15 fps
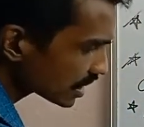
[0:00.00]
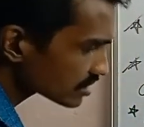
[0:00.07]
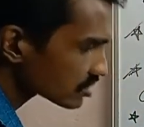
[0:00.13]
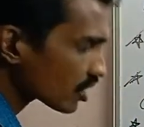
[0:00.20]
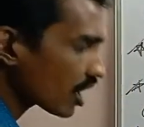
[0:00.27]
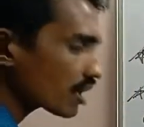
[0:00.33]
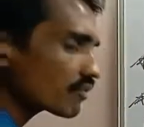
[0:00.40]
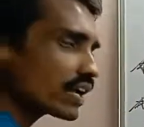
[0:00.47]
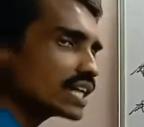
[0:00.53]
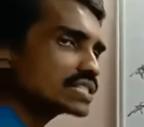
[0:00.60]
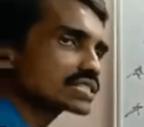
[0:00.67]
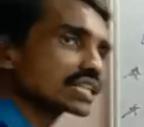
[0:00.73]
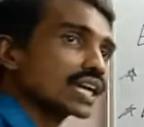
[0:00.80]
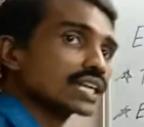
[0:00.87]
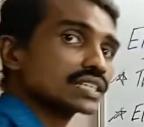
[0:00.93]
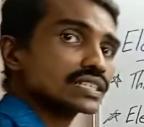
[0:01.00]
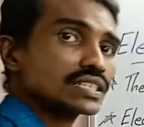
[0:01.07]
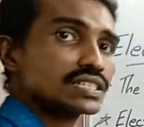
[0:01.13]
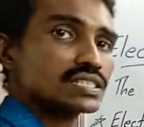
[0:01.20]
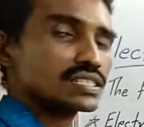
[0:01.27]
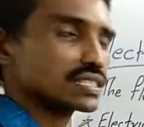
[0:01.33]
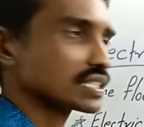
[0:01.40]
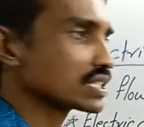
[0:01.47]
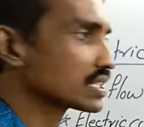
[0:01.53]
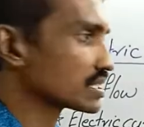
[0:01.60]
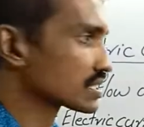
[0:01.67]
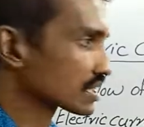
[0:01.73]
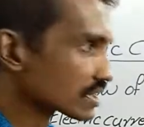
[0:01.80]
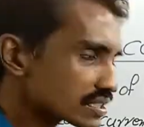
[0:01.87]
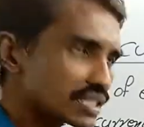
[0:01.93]
is always connected in
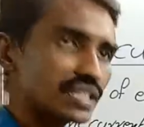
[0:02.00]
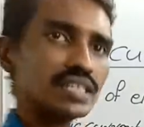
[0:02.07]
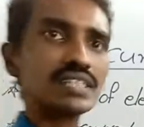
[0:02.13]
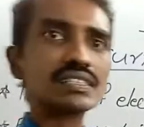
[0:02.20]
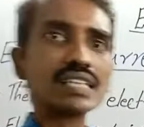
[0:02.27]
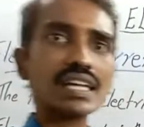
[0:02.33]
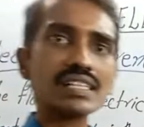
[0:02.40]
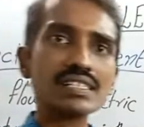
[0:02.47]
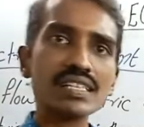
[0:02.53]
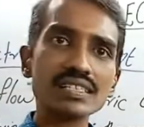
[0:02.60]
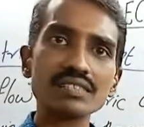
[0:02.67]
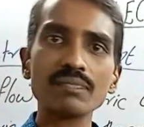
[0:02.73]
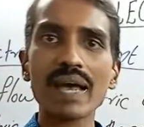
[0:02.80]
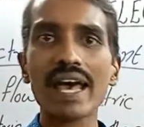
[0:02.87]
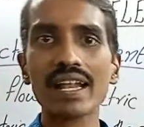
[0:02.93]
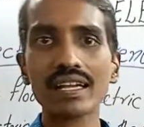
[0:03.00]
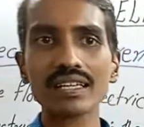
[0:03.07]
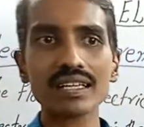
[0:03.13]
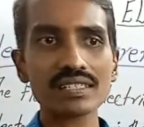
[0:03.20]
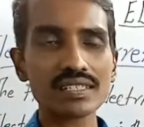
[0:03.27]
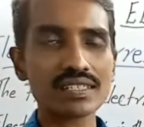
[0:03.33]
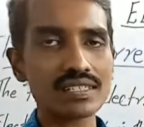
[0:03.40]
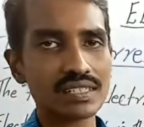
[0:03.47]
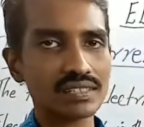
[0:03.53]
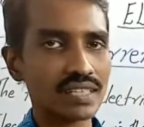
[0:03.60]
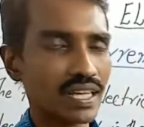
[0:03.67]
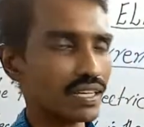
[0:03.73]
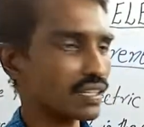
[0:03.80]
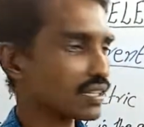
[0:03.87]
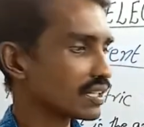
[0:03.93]
series. Series connections, parallel connections is
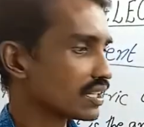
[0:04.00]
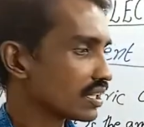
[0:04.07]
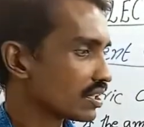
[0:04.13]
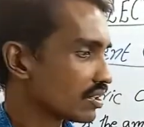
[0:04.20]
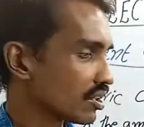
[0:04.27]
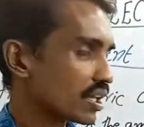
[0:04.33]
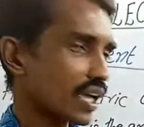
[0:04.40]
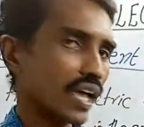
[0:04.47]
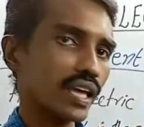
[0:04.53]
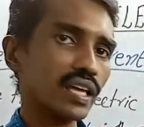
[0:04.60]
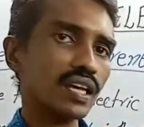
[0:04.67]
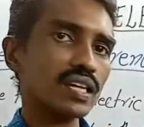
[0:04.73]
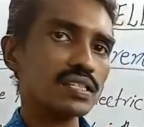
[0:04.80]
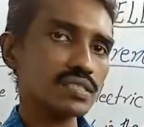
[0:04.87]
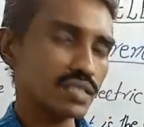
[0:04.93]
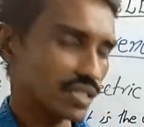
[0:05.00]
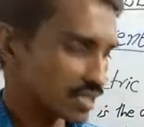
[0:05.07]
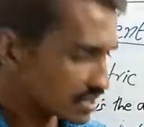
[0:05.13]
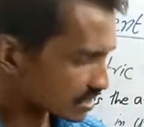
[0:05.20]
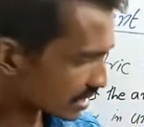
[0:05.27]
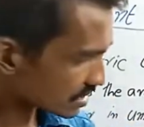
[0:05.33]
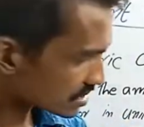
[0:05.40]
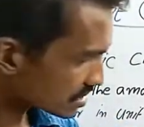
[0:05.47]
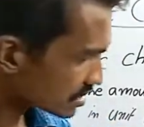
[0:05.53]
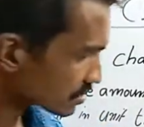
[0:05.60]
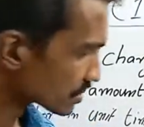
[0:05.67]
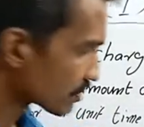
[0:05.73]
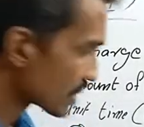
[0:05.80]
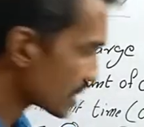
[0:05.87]
there. Okay, series connections